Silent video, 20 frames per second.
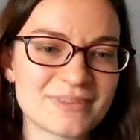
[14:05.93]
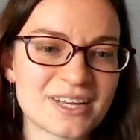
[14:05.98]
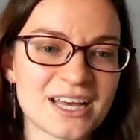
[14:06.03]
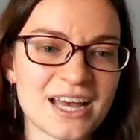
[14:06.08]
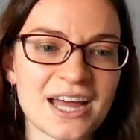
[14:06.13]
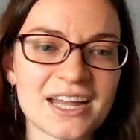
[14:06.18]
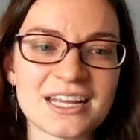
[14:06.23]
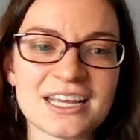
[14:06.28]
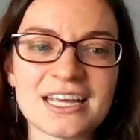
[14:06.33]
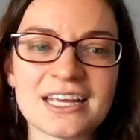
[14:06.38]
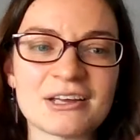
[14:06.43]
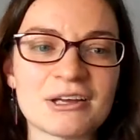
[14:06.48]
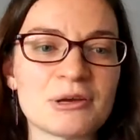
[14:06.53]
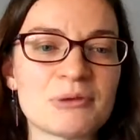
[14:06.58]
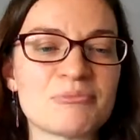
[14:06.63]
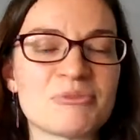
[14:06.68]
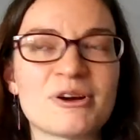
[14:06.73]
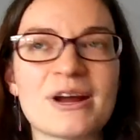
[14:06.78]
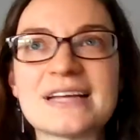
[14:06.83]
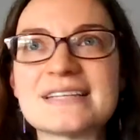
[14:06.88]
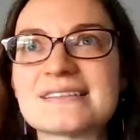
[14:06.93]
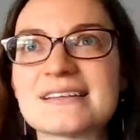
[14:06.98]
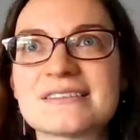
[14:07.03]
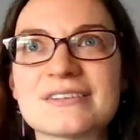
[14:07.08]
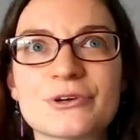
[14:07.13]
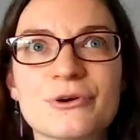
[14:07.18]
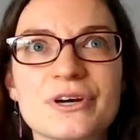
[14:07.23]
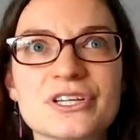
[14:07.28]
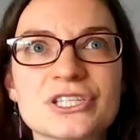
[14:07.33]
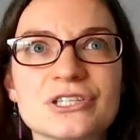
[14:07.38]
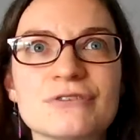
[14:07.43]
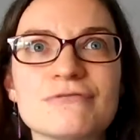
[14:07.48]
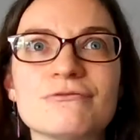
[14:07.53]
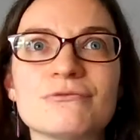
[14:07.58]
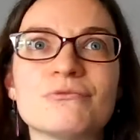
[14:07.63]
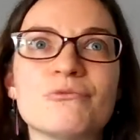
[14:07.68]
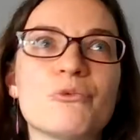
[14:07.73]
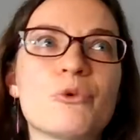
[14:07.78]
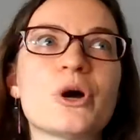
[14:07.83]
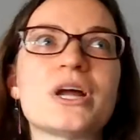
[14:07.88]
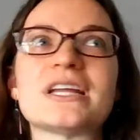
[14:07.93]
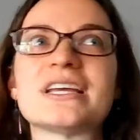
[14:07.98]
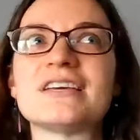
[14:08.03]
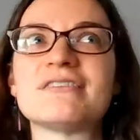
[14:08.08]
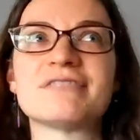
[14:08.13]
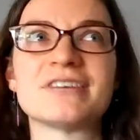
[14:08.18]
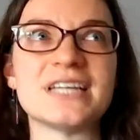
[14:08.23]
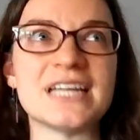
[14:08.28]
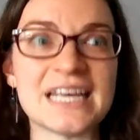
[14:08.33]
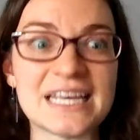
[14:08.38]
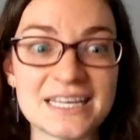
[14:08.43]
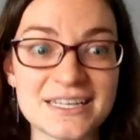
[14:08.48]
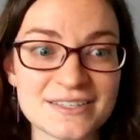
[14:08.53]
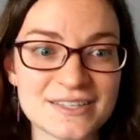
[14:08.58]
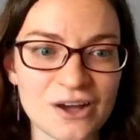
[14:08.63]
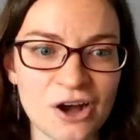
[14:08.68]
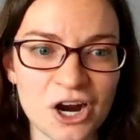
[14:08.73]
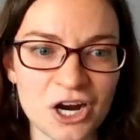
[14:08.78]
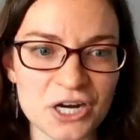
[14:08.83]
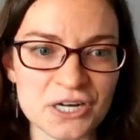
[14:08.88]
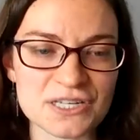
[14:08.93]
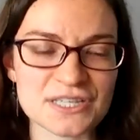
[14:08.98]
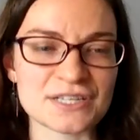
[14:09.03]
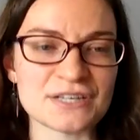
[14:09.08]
it raises a question of what even is art?